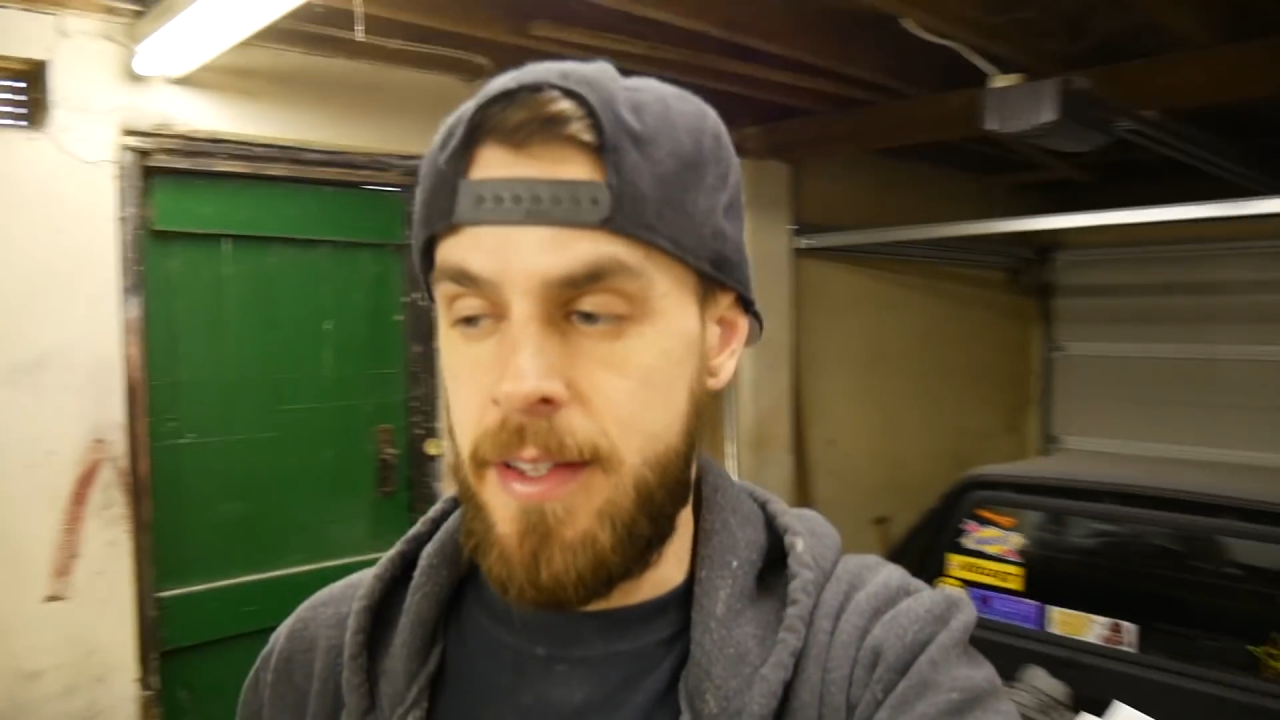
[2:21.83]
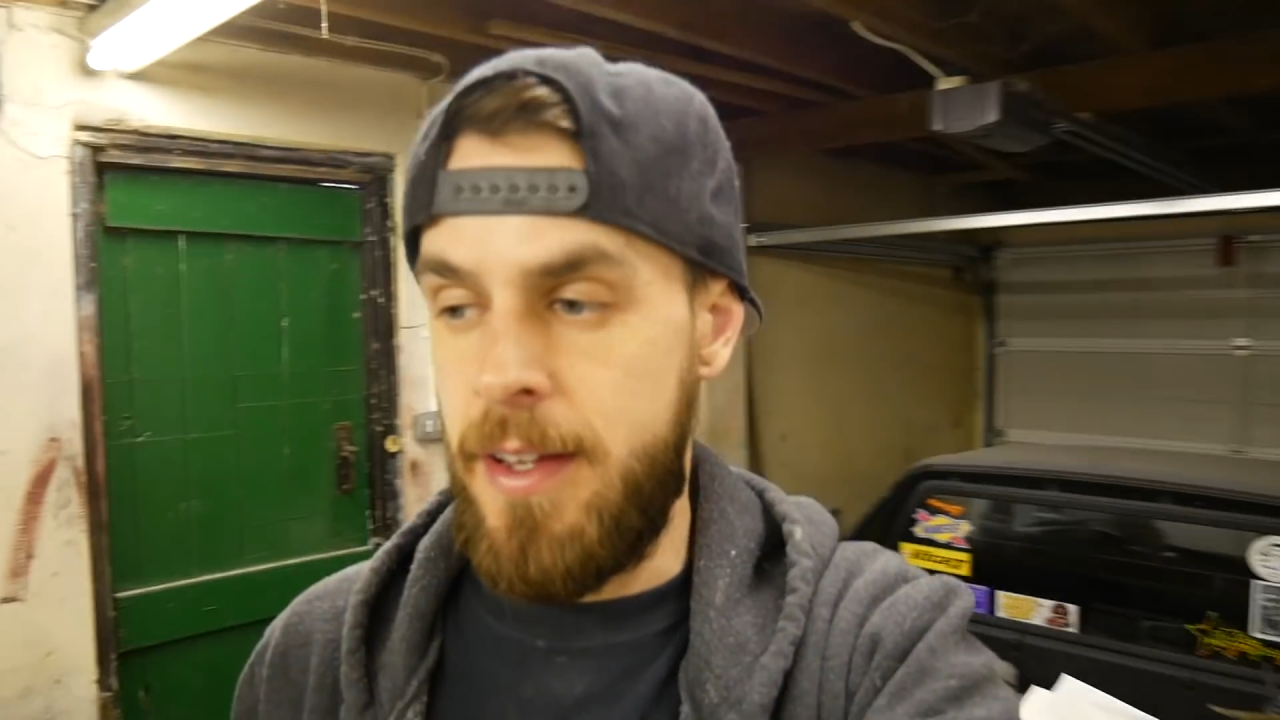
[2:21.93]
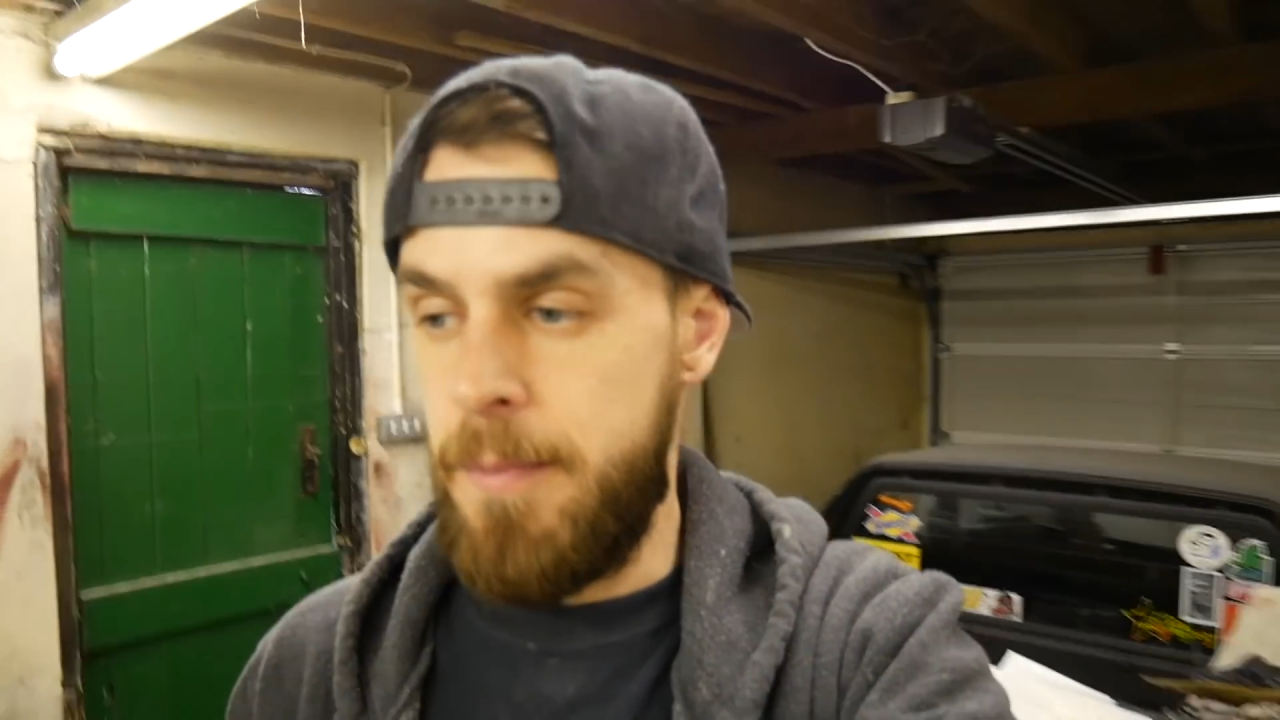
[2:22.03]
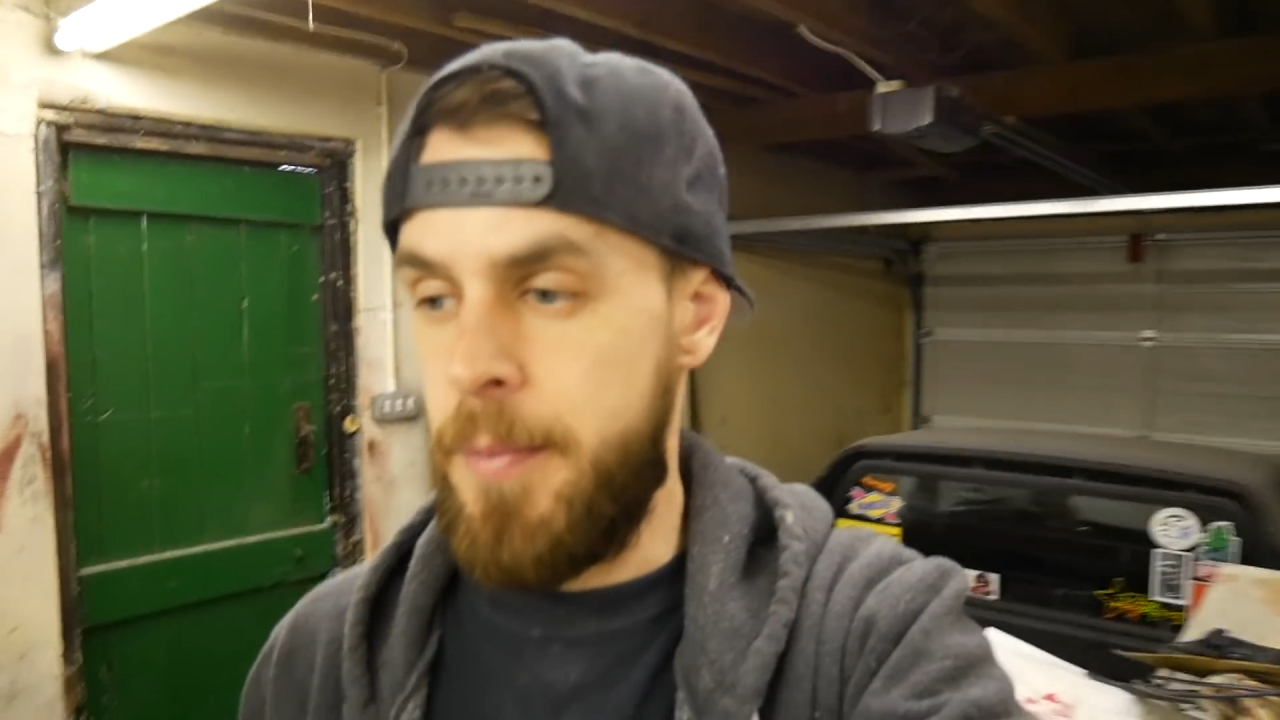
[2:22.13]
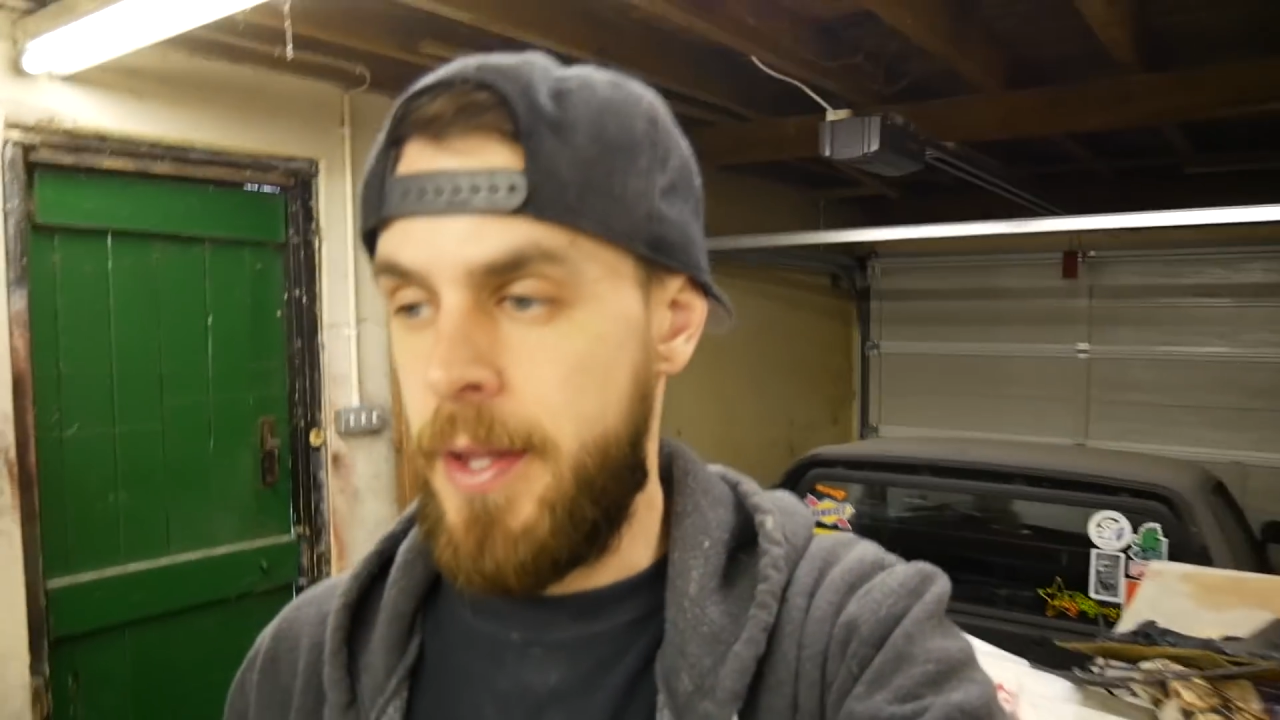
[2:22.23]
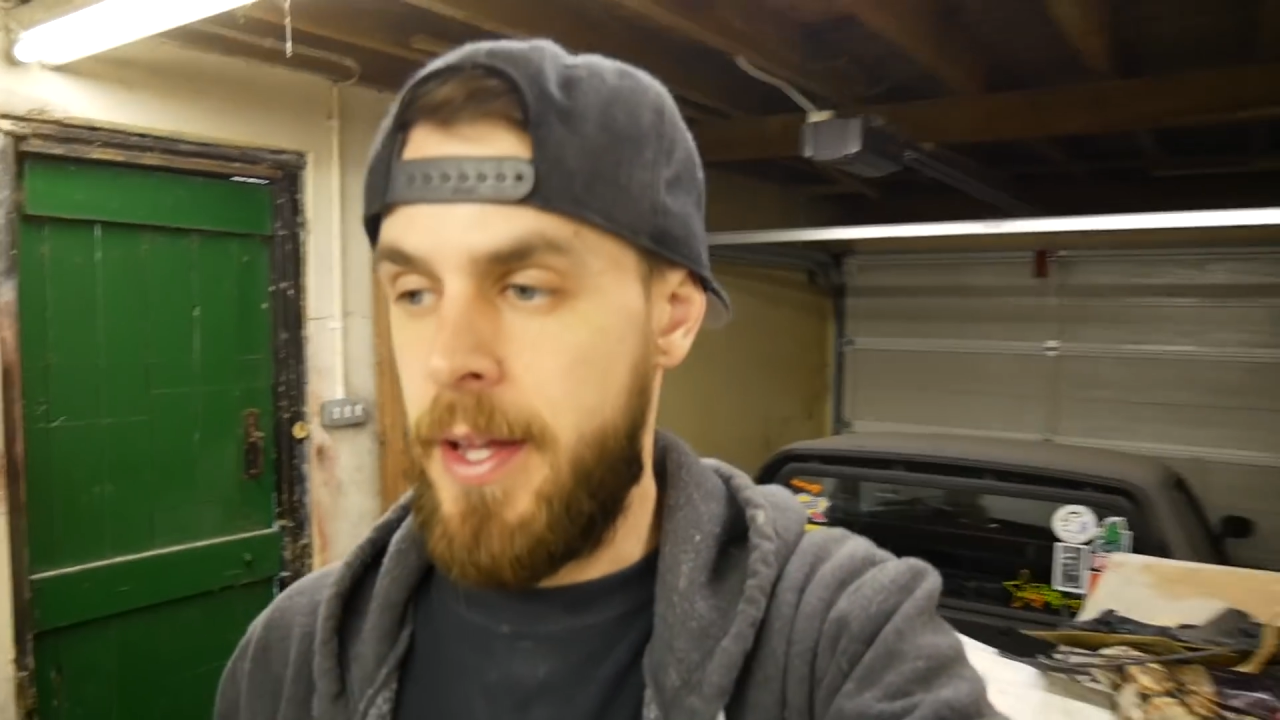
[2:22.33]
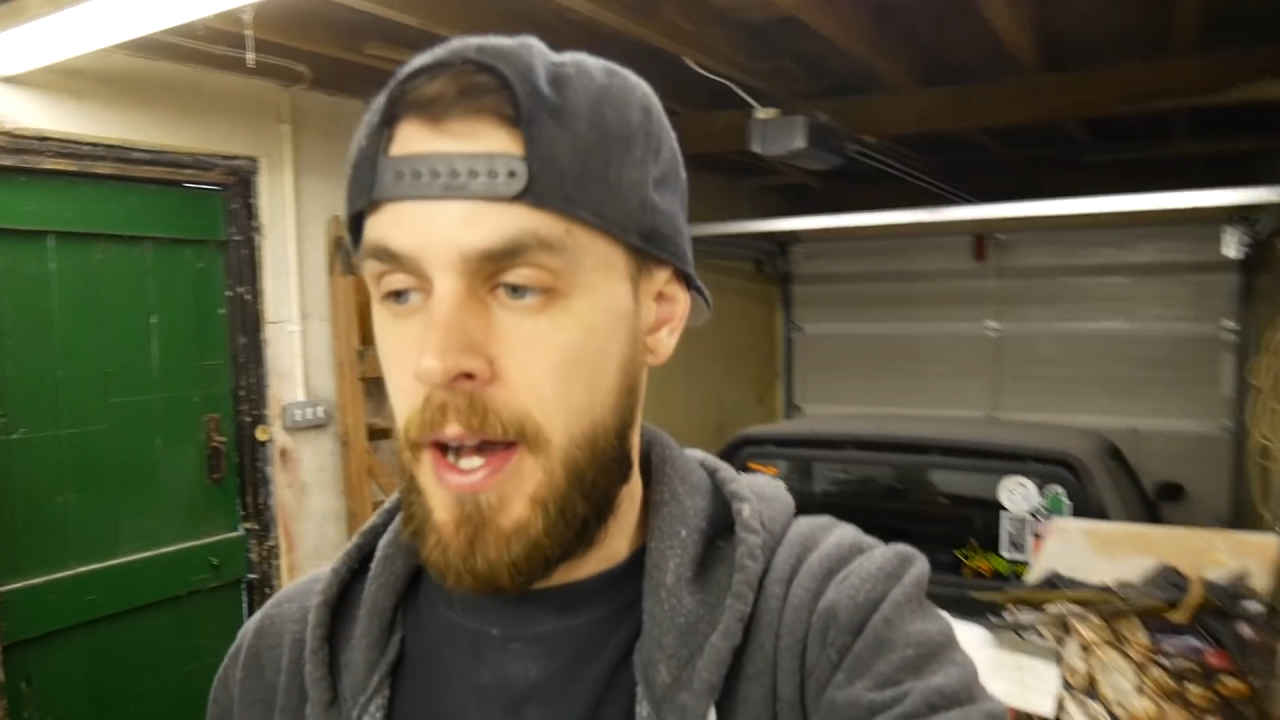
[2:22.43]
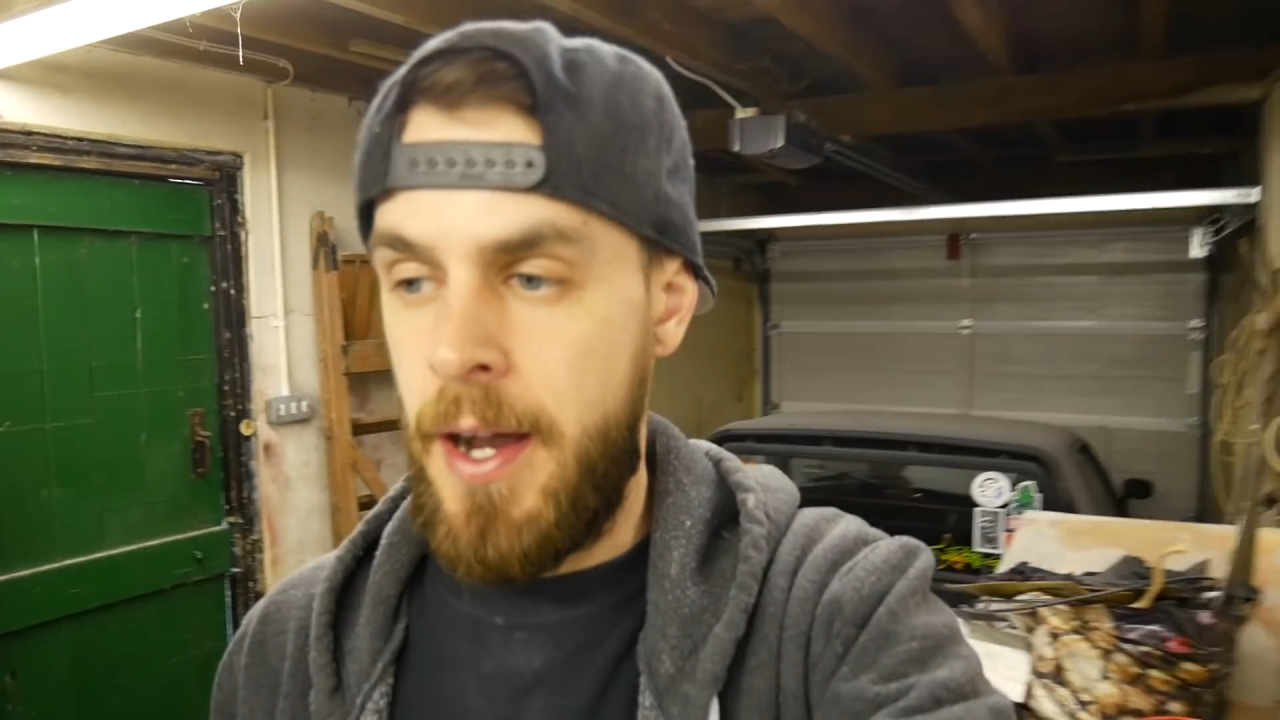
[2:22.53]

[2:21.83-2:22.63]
it, but